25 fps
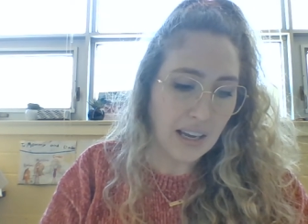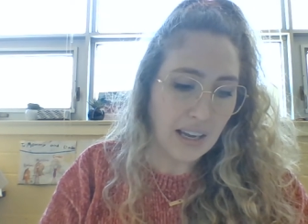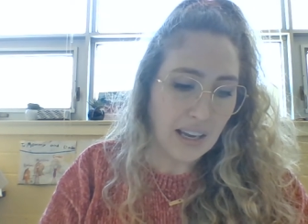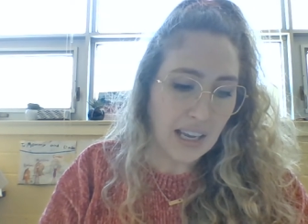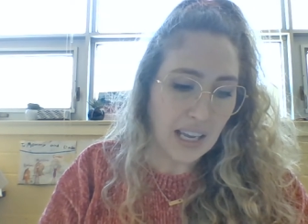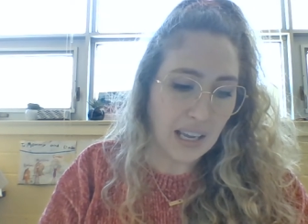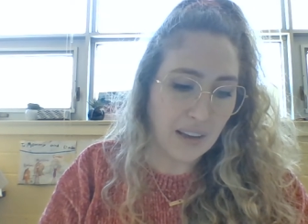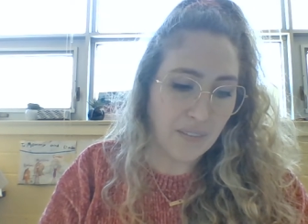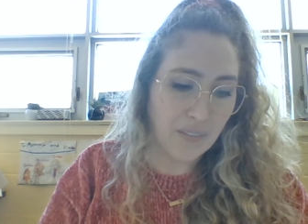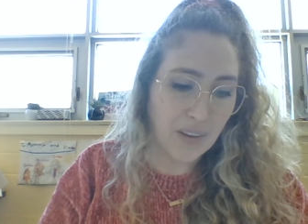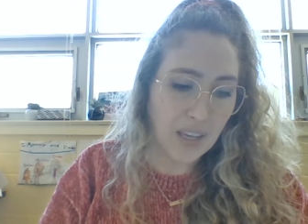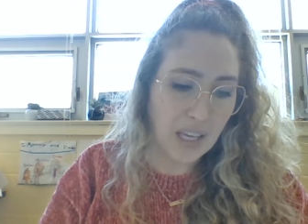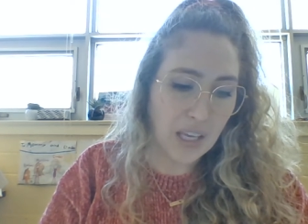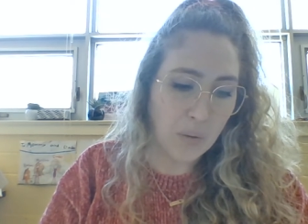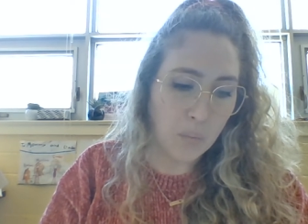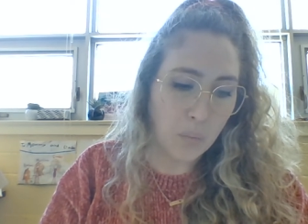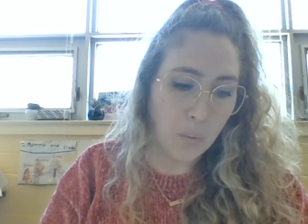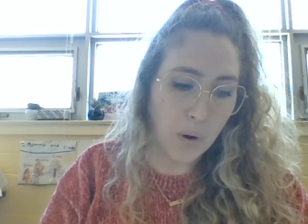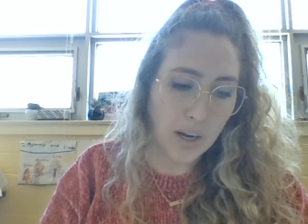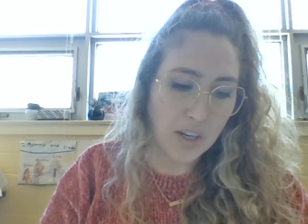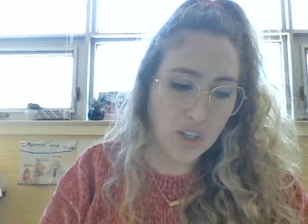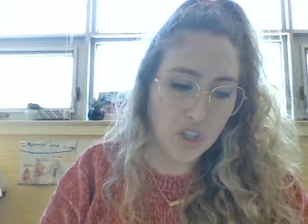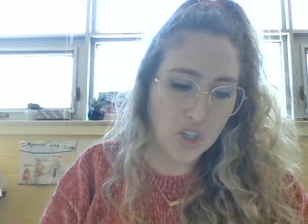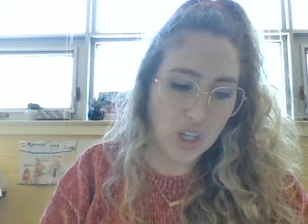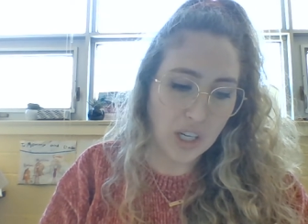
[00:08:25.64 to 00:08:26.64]
if he
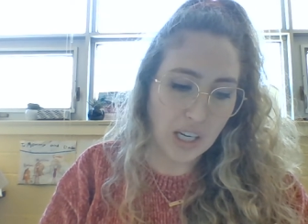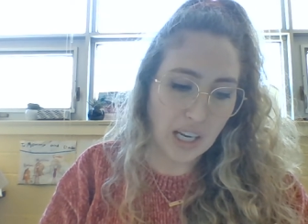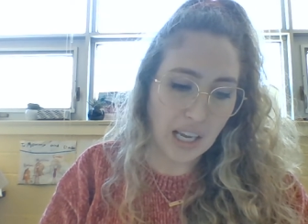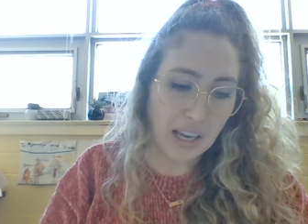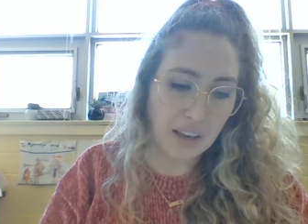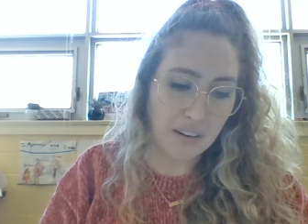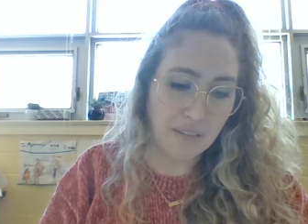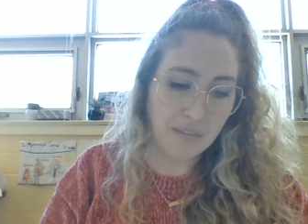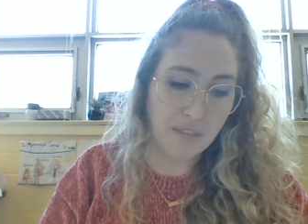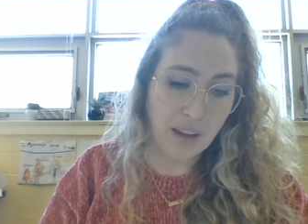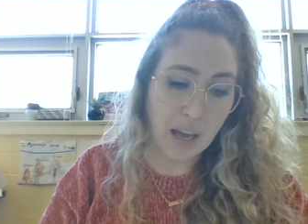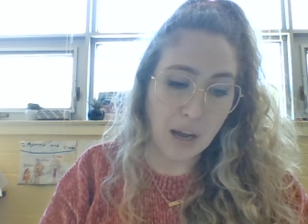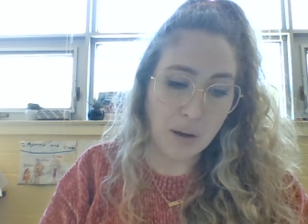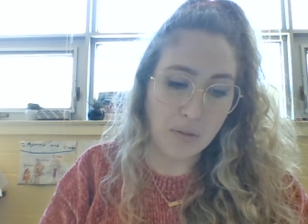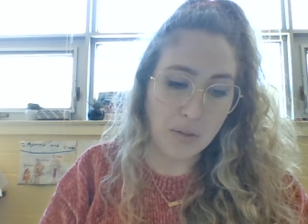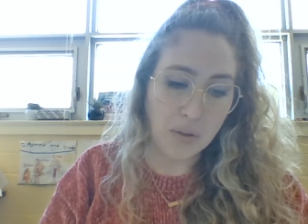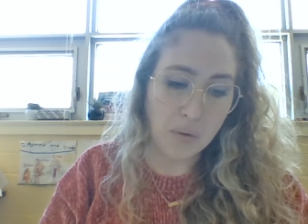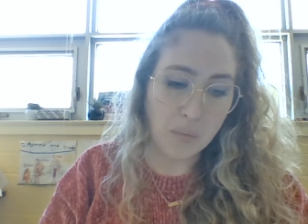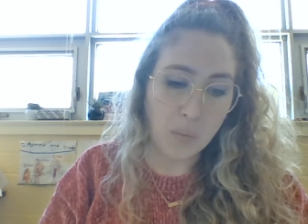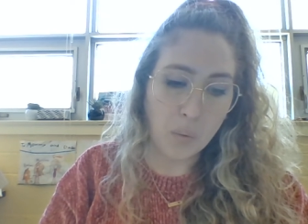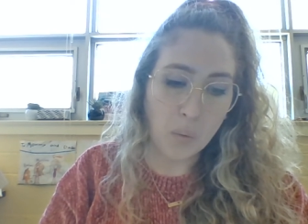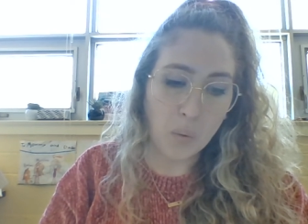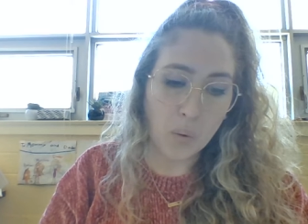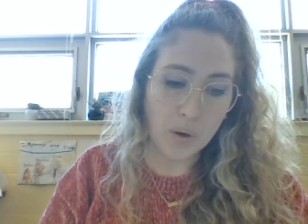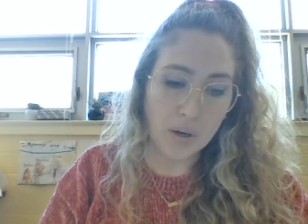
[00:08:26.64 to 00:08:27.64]
watching had found the
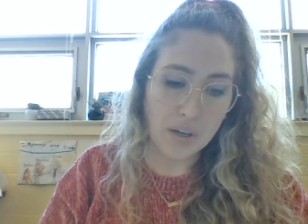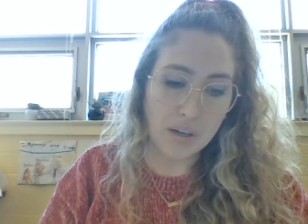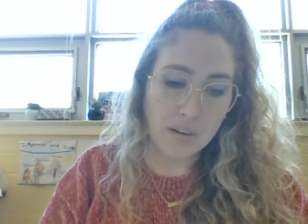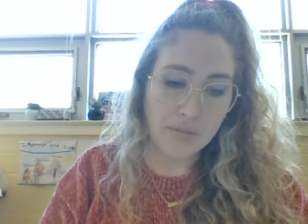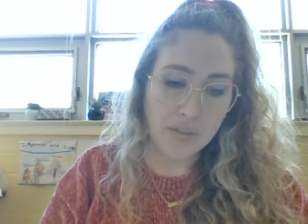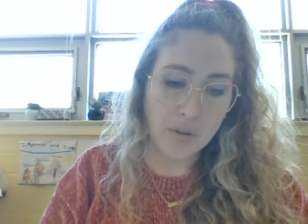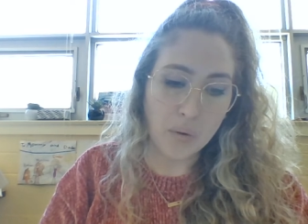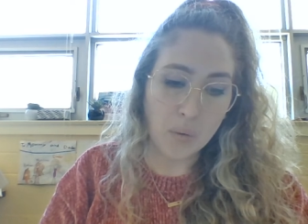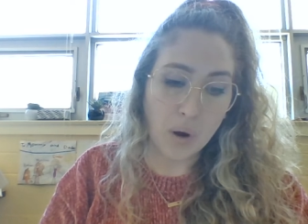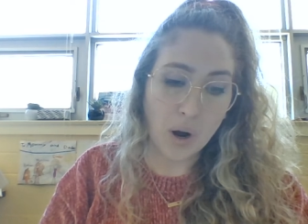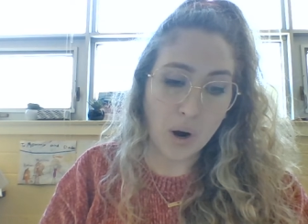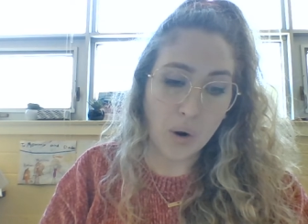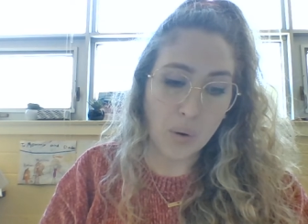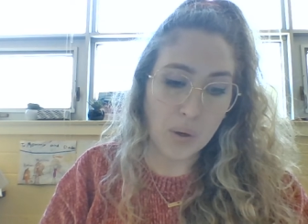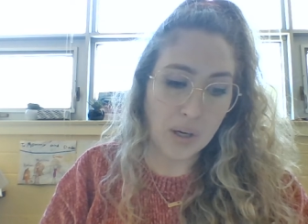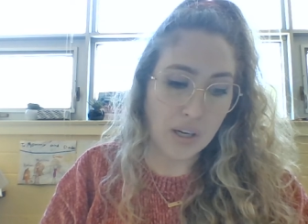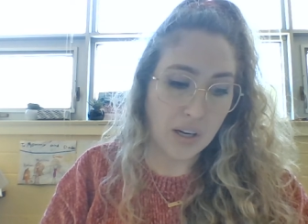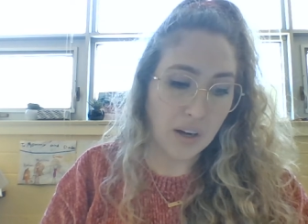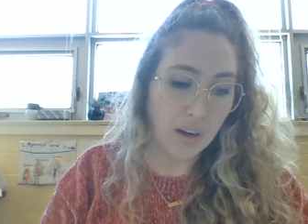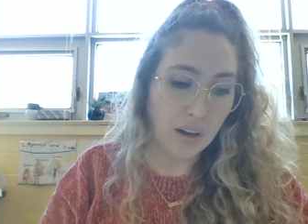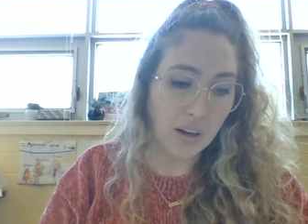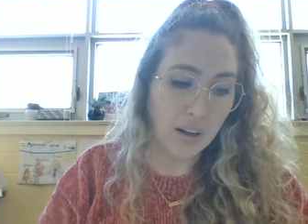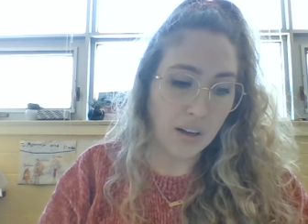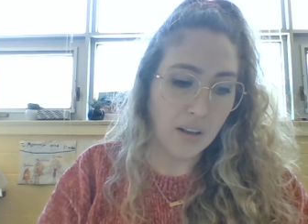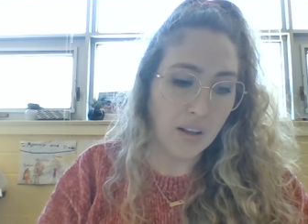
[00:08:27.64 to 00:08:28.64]
ward of the hoard
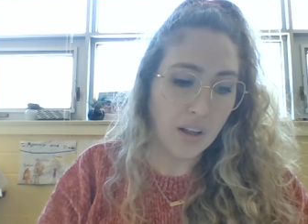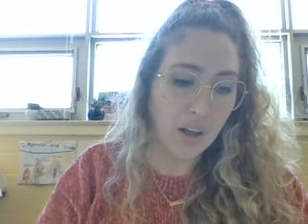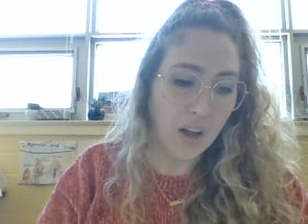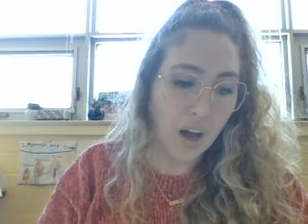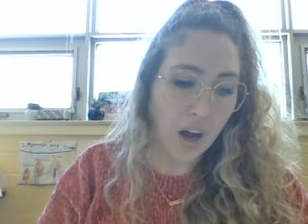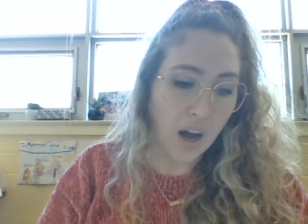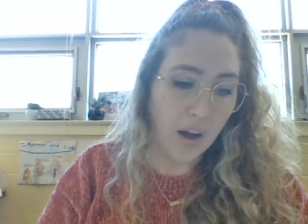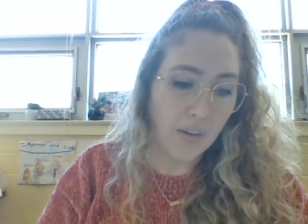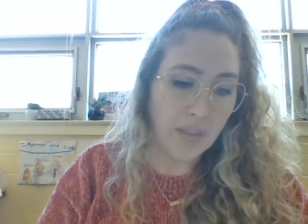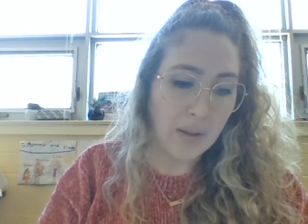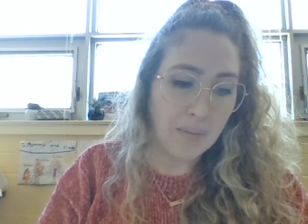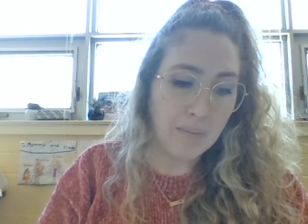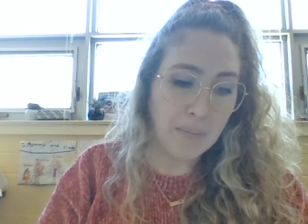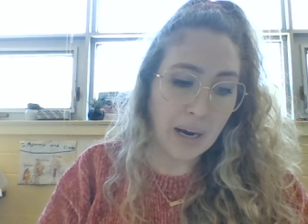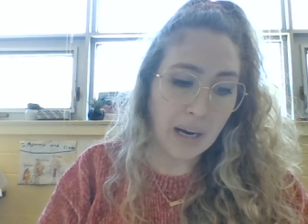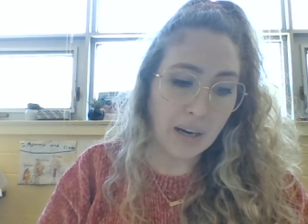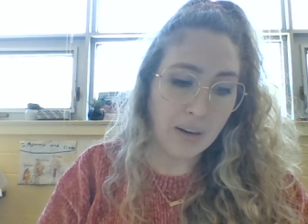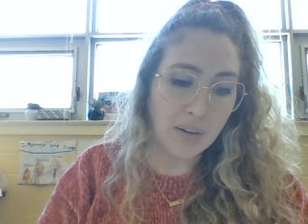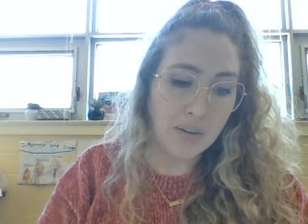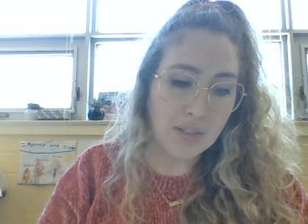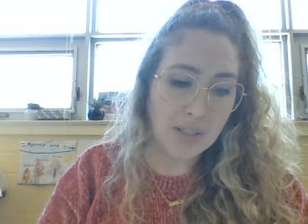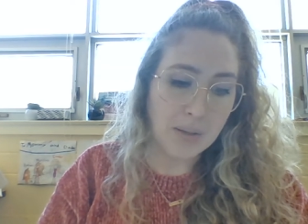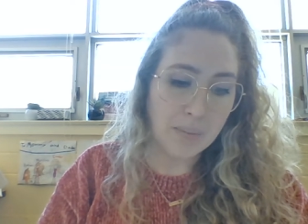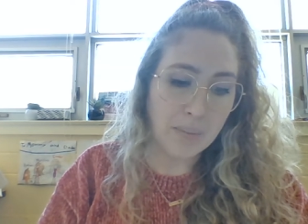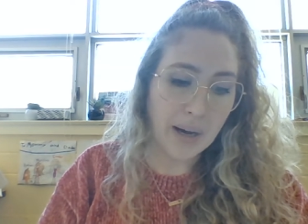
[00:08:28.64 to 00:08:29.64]
hall on the
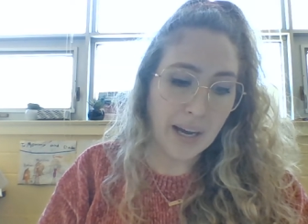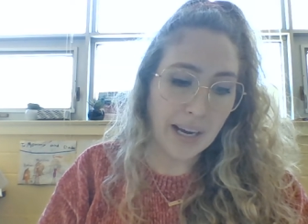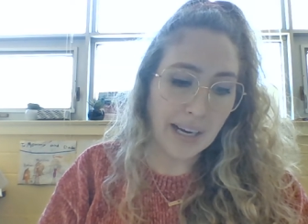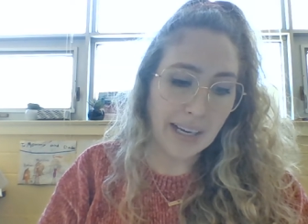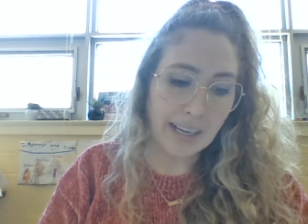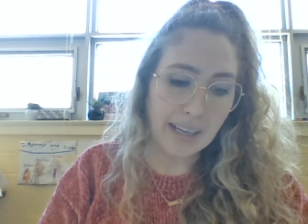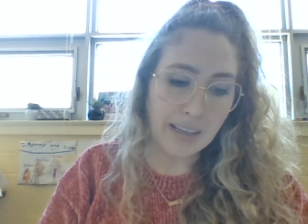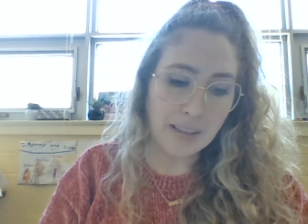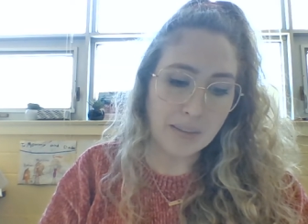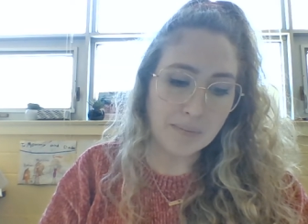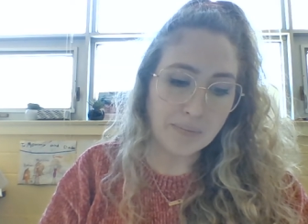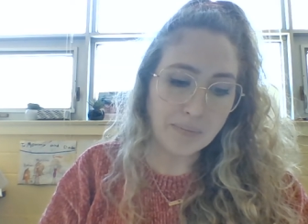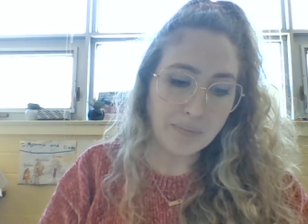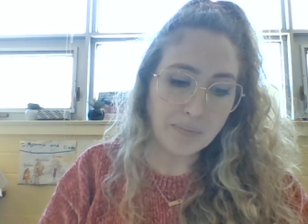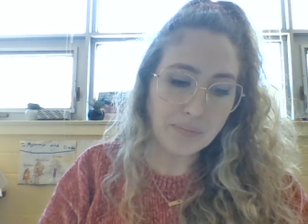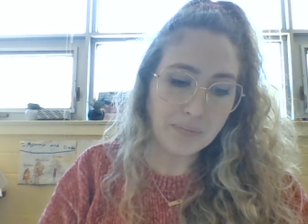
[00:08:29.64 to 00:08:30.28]
barrows abiding.